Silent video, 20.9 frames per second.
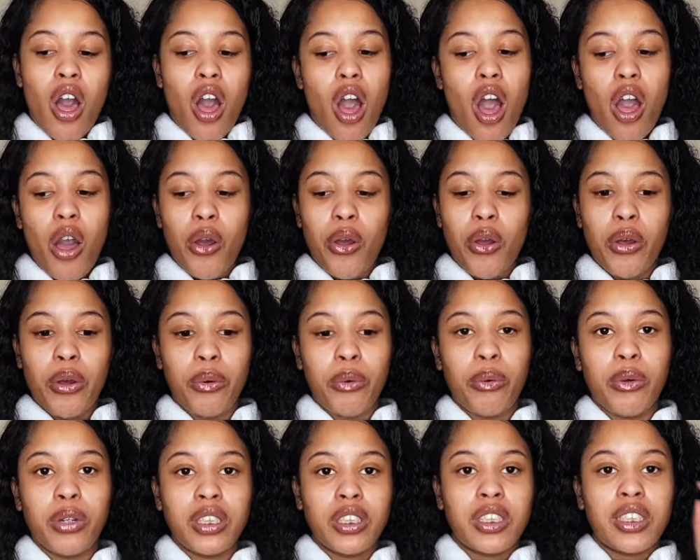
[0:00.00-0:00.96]
oh,
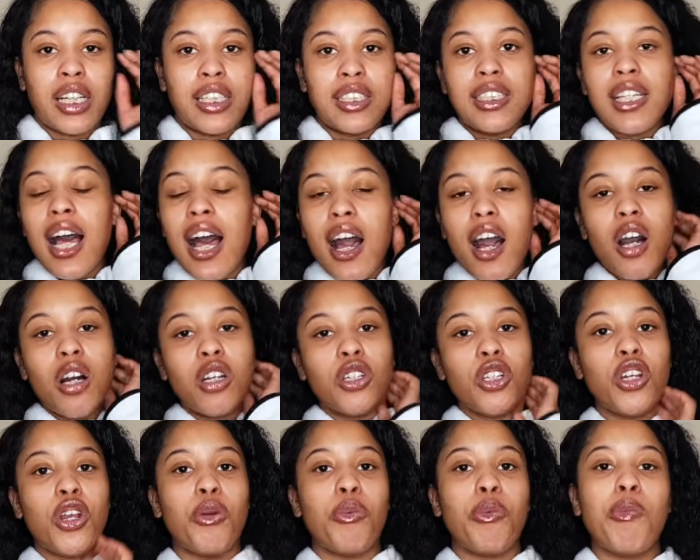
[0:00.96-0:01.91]
Chantal,
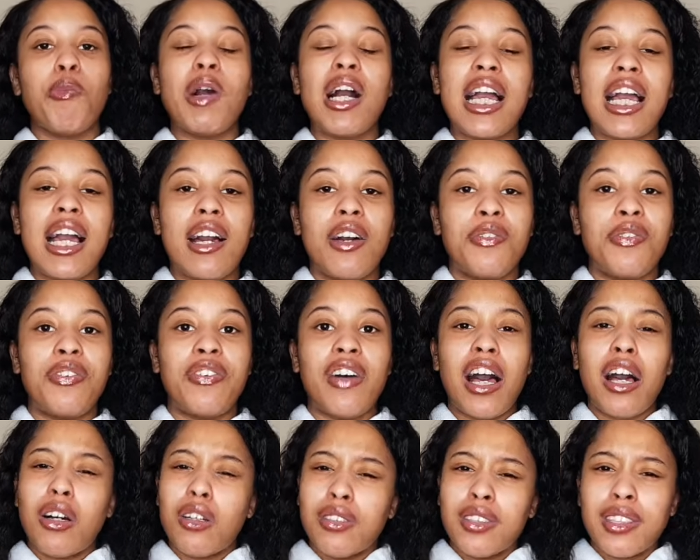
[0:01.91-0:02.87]
we might have
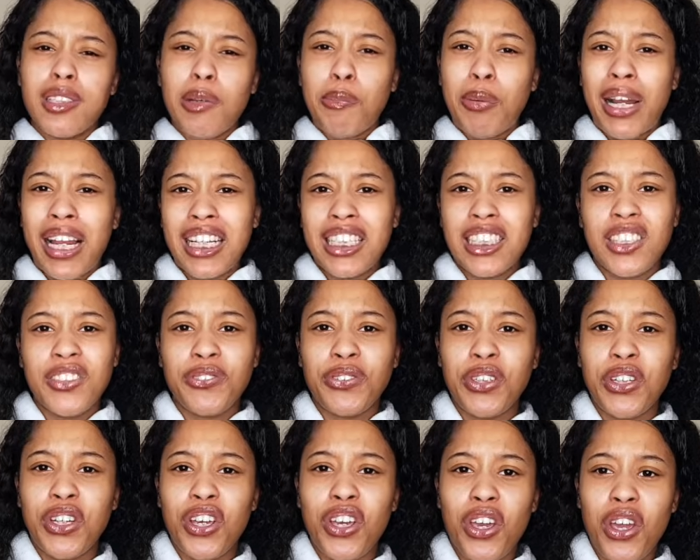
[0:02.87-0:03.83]
found a place for
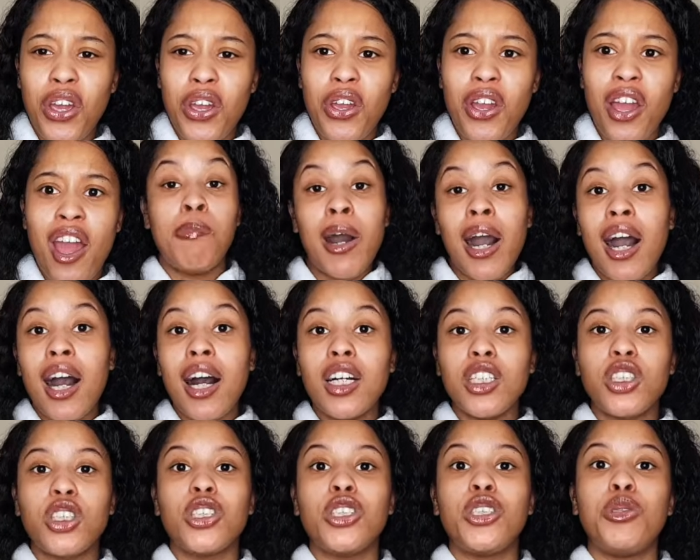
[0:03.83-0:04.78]
you,
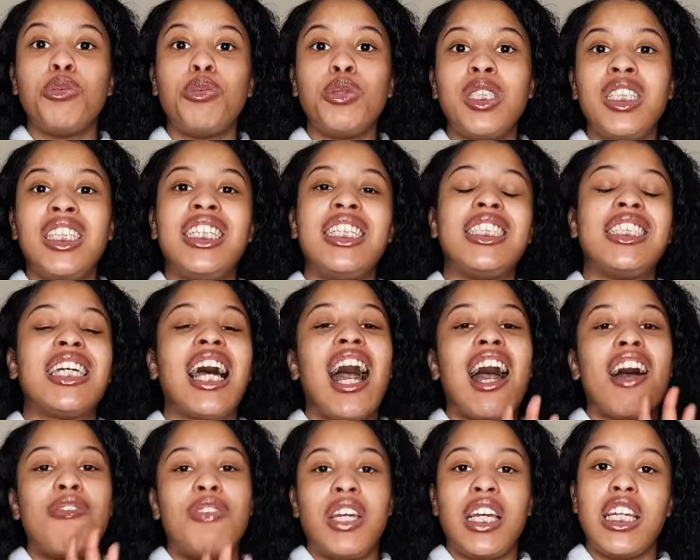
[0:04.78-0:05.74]
but you will need to
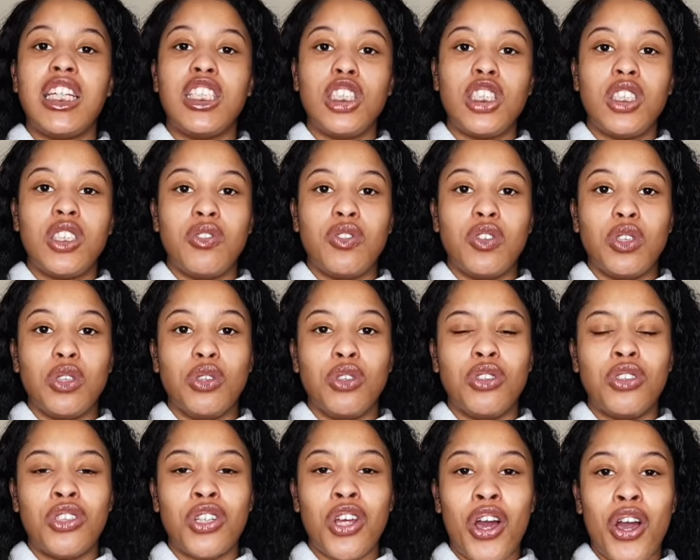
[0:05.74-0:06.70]
have an interview.
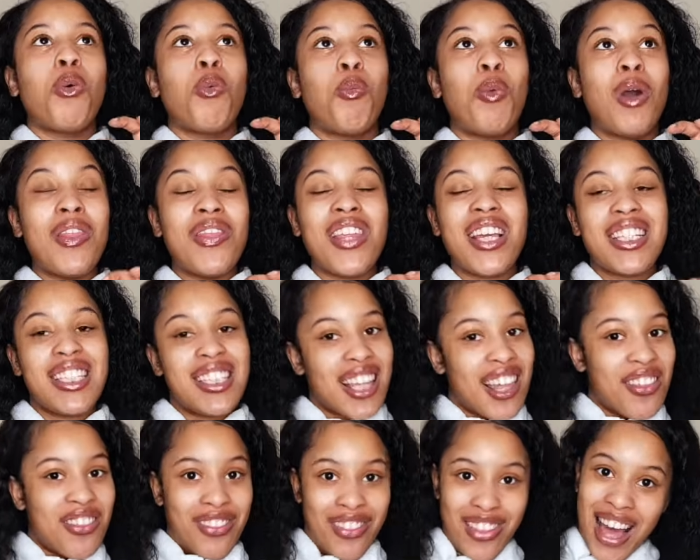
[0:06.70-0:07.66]
So when they
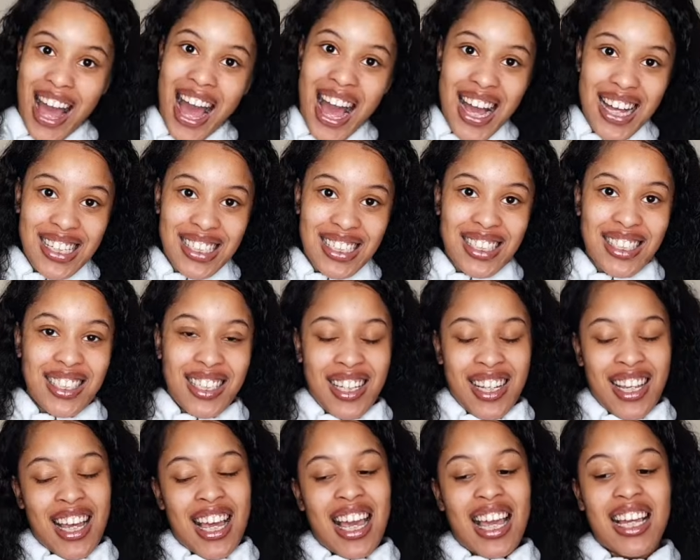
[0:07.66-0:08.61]
said that,
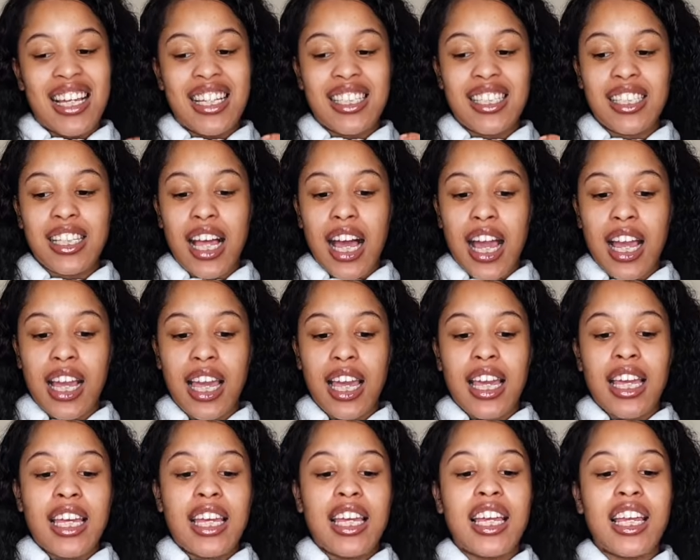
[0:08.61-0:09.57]
it's like,
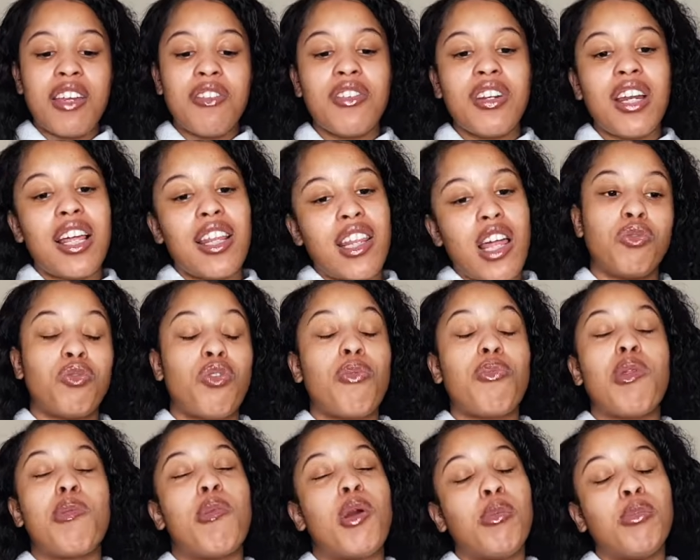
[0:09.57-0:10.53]
even at that, from
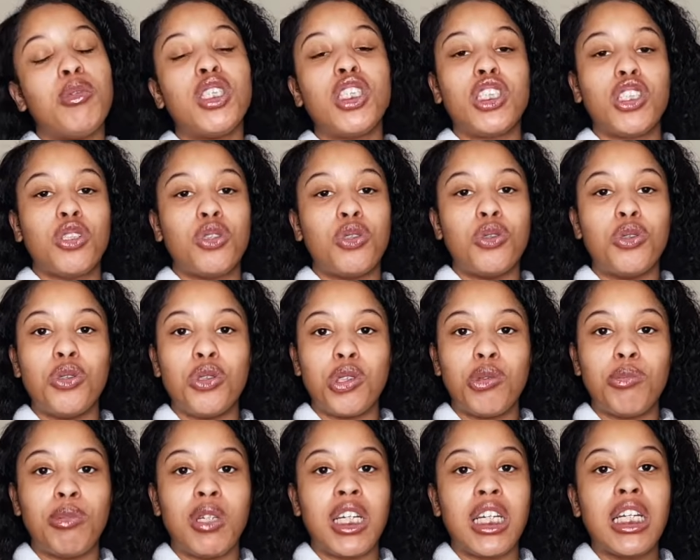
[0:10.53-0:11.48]
the moment she called
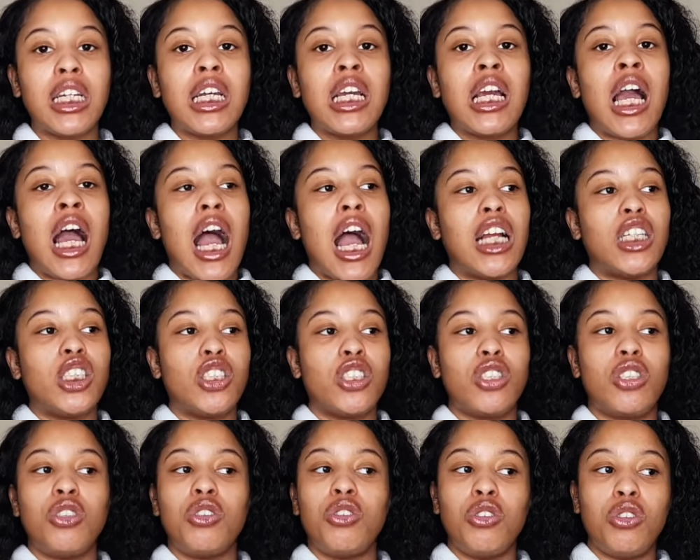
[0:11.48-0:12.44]
me, I
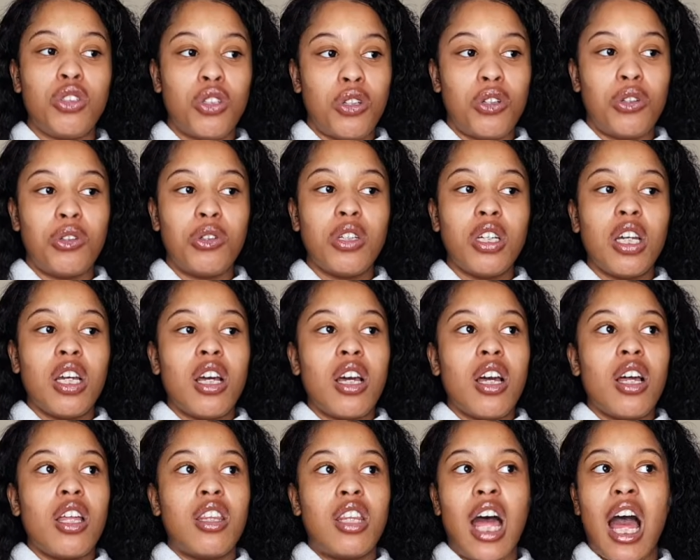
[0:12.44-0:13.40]
just knew
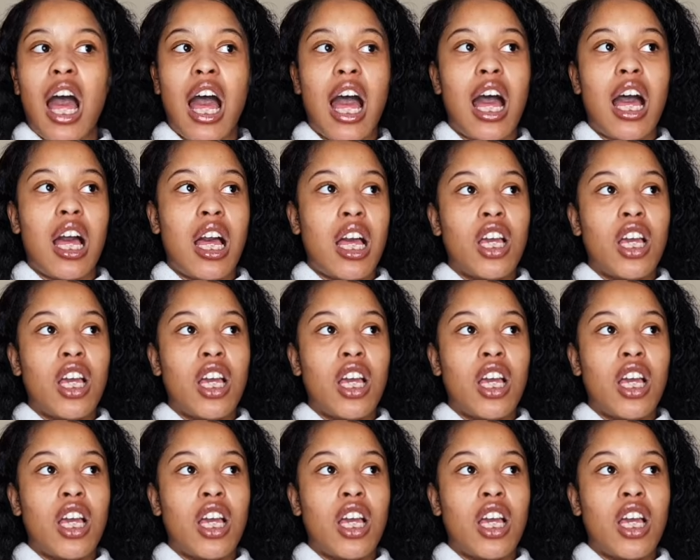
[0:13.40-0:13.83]
that,